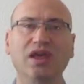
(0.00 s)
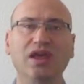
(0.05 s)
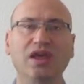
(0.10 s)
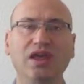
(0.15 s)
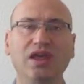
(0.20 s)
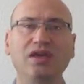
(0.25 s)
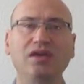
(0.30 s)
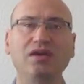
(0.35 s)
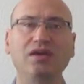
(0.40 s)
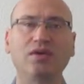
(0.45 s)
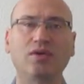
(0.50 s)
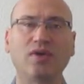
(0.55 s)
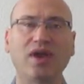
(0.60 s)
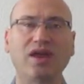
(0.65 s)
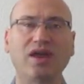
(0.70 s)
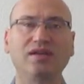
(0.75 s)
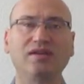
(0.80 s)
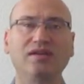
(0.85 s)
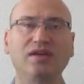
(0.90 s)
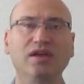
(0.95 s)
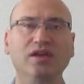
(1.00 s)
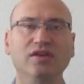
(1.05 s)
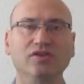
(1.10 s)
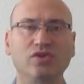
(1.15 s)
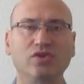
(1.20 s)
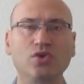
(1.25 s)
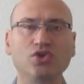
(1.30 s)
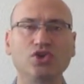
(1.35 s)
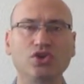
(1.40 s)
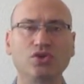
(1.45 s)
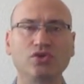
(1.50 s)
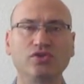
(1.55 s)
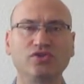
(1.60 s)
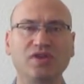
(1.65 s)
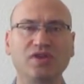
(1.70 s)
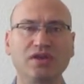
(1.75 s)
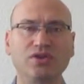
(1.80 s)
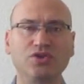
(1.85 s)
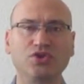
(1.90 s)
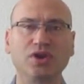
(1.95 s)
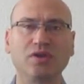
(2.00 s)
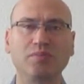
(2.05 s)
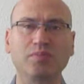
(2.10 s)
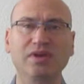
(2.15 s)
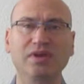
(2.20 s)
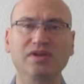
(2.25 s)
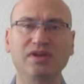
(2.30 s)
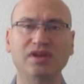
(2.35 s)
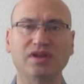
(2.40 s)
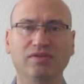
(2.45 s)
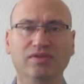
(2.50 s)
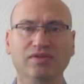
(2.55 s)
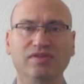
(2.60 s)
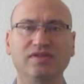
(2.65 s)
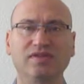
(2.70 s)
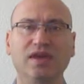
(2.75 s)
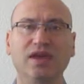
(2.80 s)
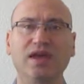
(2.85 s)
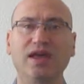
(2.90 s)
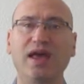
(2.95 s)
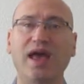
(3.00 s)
ingrained sociocentric beliefs,